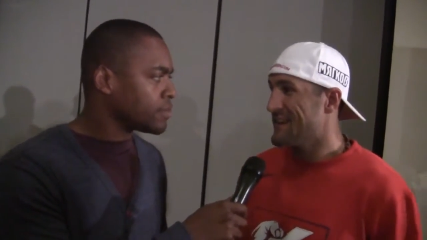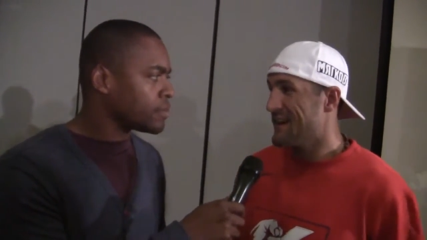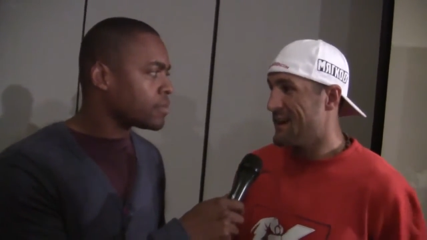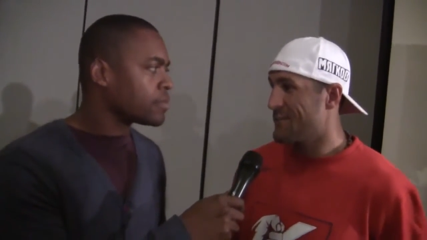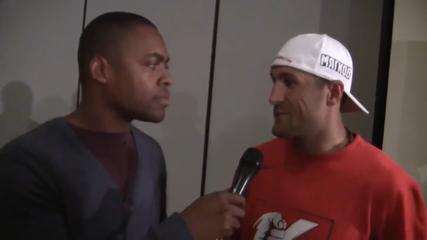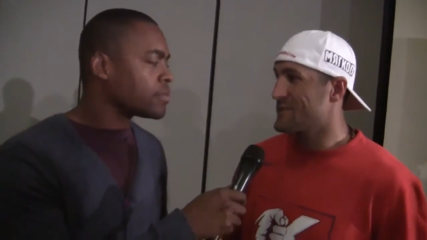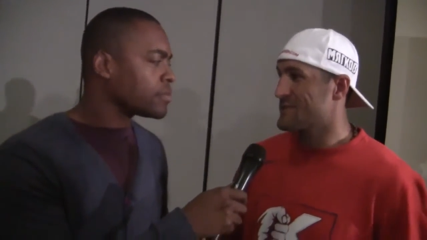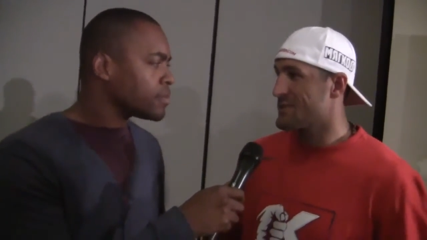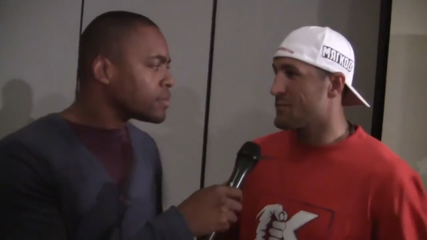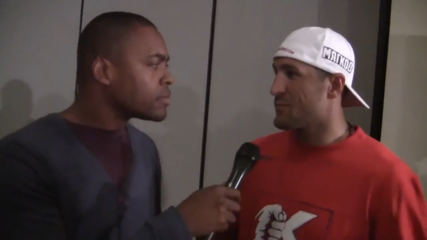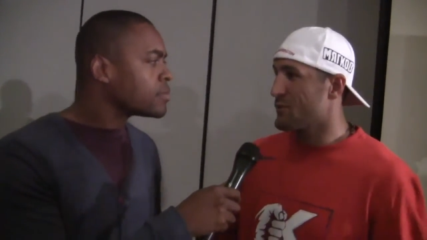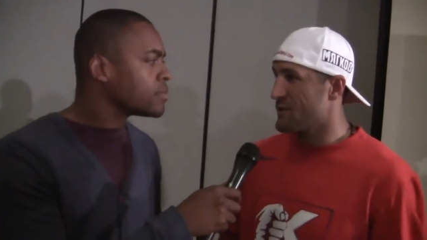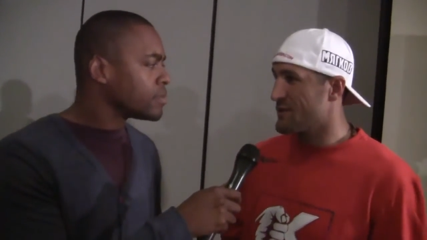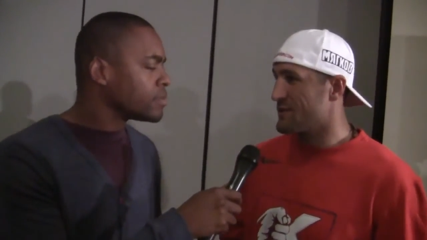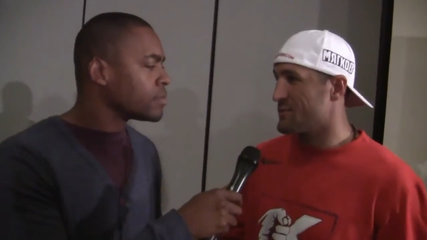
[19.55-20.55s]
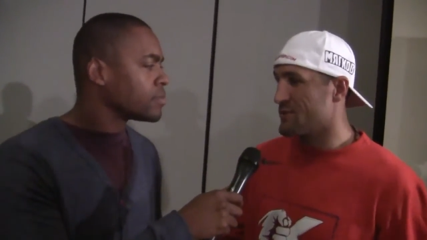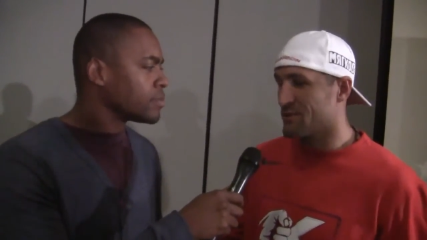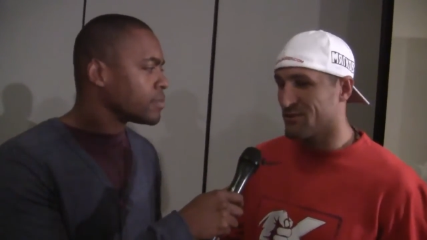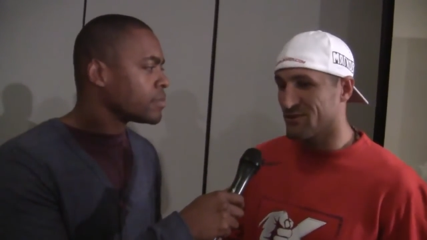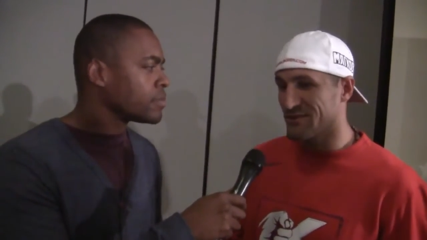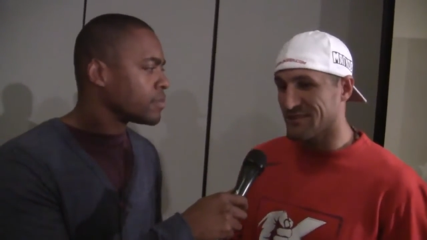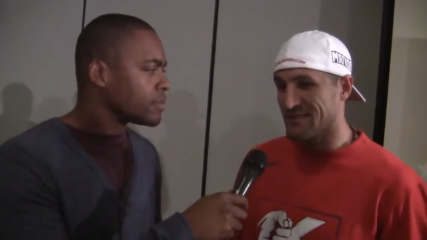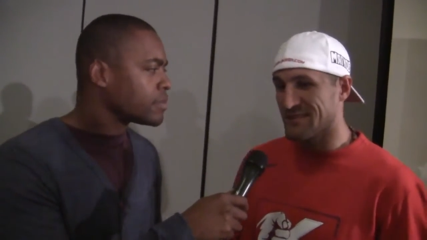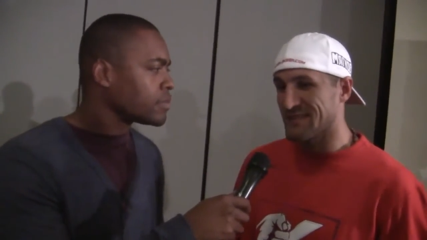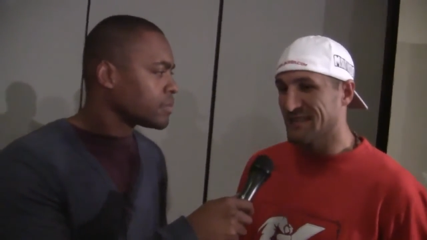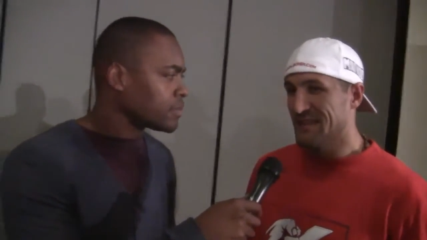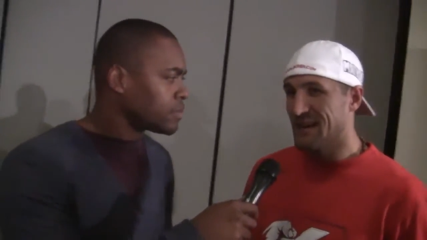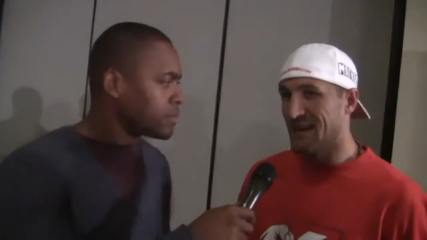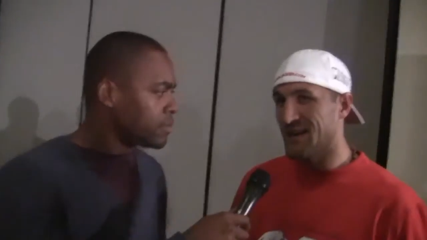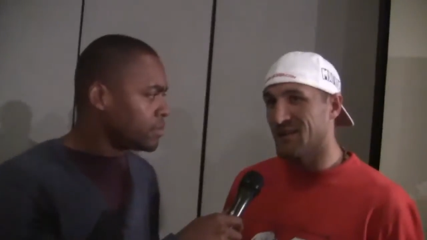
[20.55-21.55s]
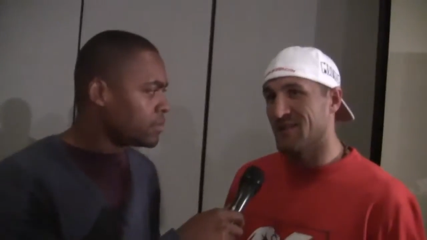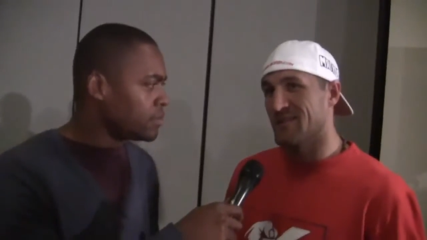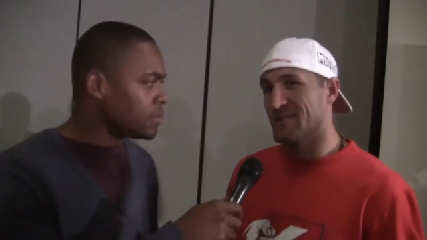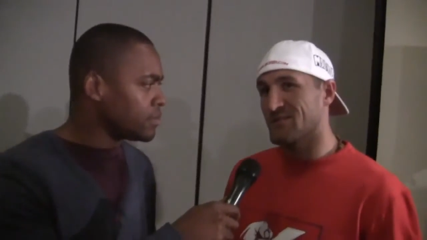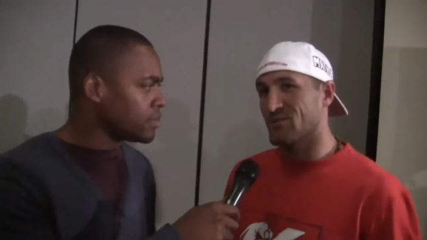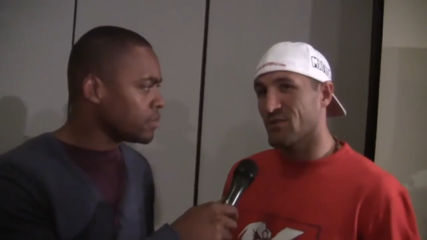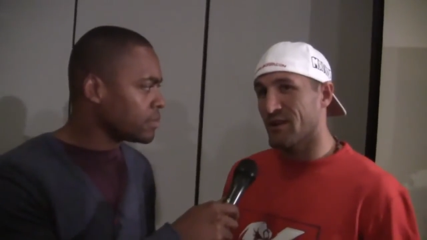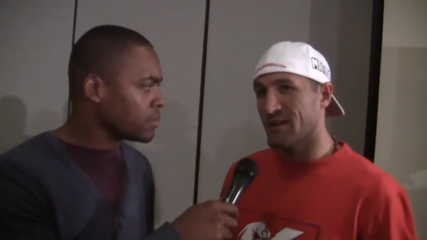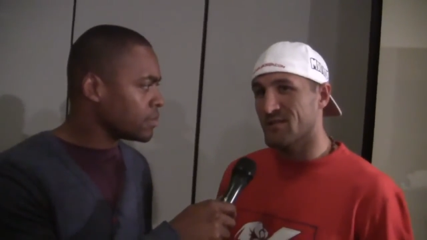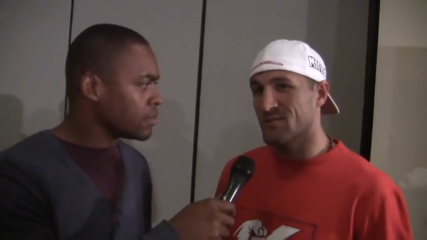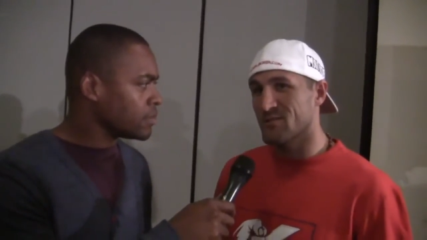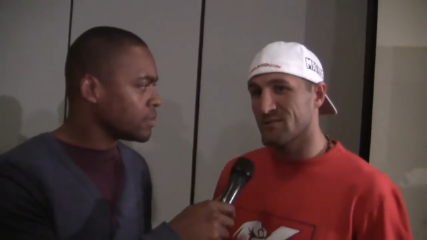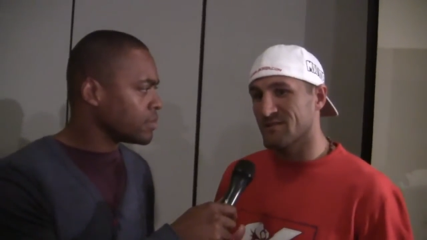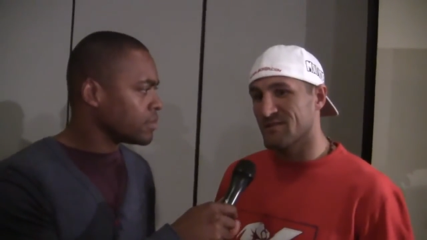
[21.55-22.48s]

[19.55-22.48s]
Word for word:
Speaker 1: I'm disappointed because uh, I tried